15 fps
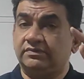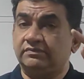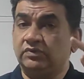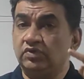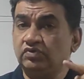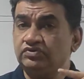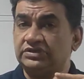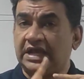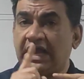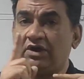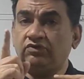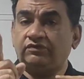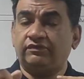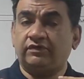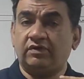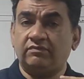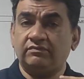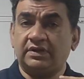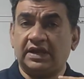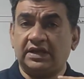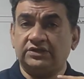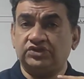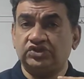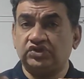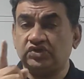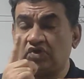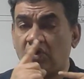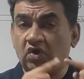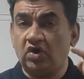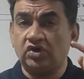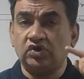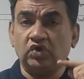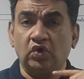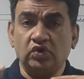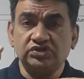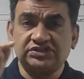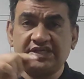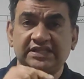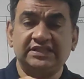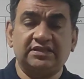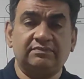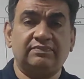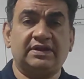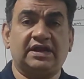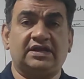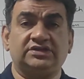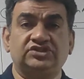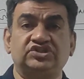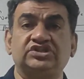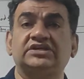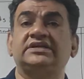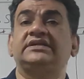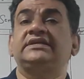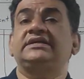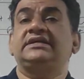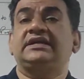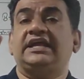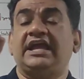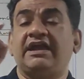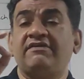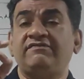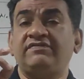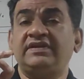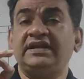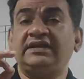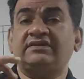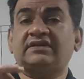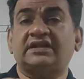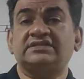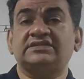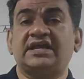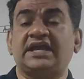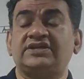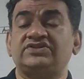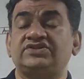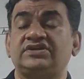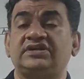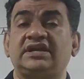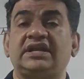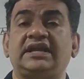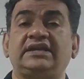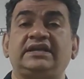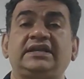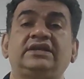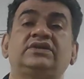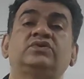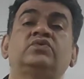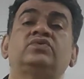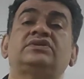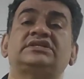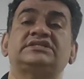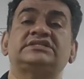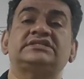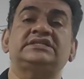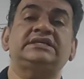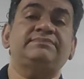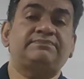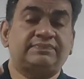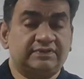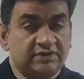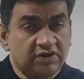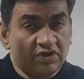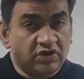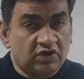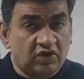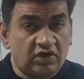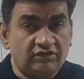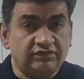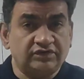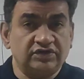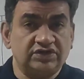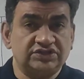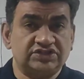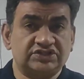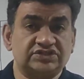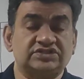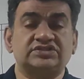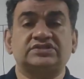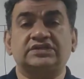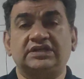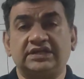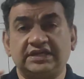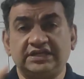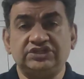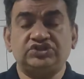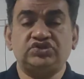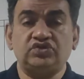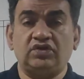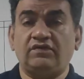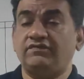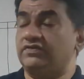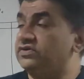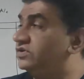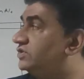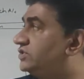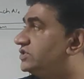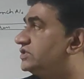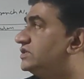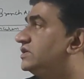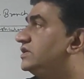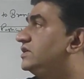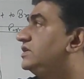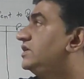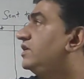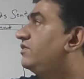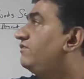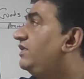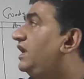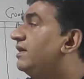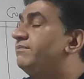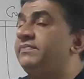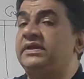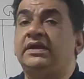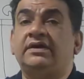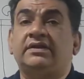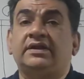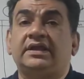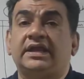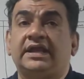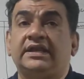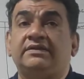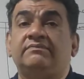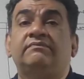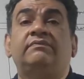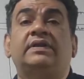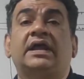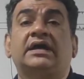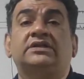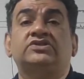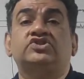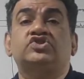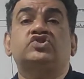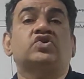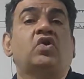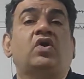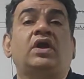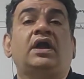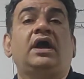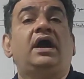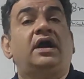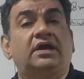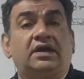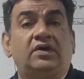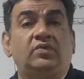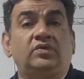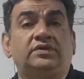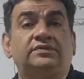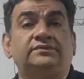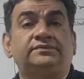moves out from branch or goes in the branch, every transaction relating to receipt of goods, issue of goods will appear in branch stock account.